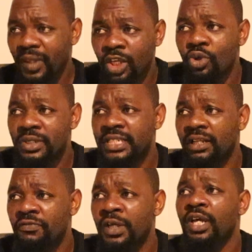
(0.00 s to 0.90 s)

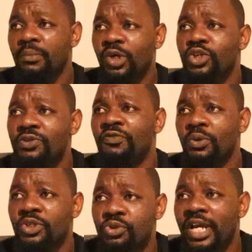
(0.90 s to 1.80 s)
yourself because of you
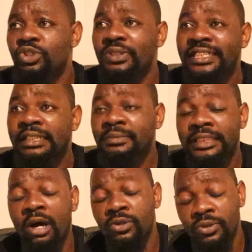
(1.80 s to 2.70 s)
were trying to dim
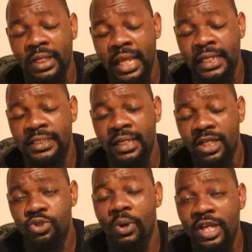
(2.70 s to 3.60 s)
down your light,
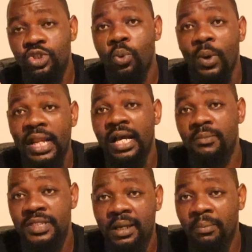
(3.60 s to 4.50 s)
trying to
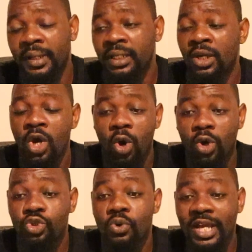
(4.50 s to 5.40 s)
welcome somebody
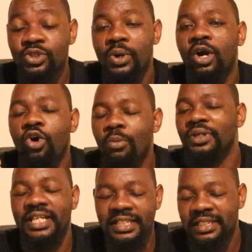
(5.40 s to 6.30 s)
or trying to
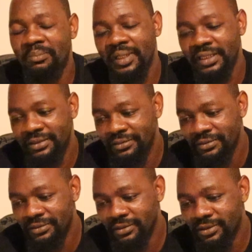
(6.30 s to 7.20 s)
accommodate somebody.
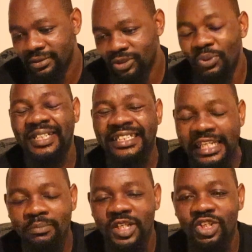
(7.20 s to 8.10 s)
You were
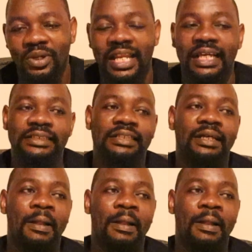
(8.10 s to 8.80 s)
dimming your light.